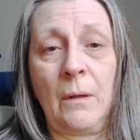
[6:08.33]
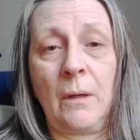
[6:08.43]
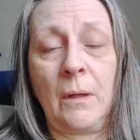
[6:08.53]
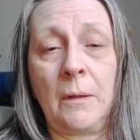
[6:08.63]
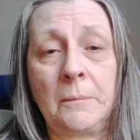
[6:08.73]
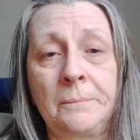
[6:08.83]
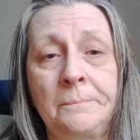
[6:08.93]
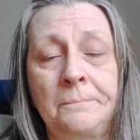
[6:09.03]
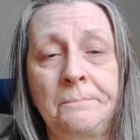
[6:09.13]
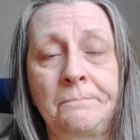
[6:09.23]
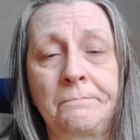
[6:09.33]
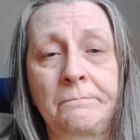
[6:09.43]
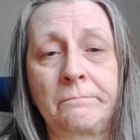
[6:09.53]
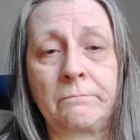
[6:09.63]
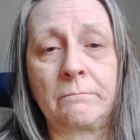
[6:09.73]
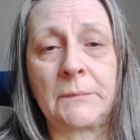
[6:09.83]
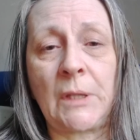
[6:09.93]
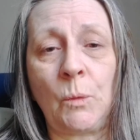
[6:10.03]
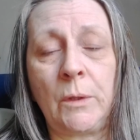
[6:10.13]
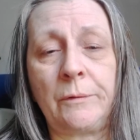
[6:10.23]
Um,
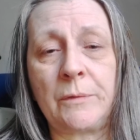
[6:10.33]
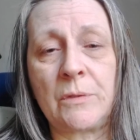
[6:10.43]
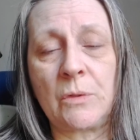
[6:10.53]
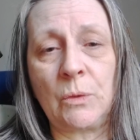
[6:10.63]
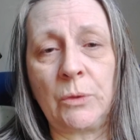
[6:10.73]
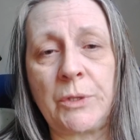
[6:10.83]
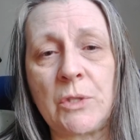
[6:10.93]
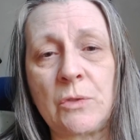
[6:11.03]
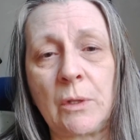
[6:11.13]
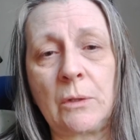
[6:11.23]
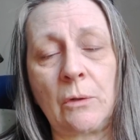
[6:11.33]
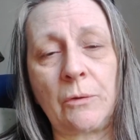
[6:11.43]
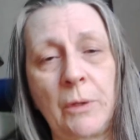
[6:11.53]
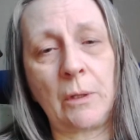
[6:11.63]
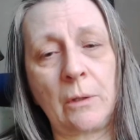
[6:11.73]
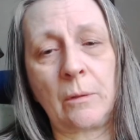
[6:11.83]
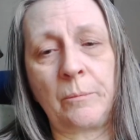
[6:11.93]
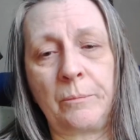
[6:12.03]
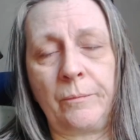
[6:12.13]
One of the school district over here,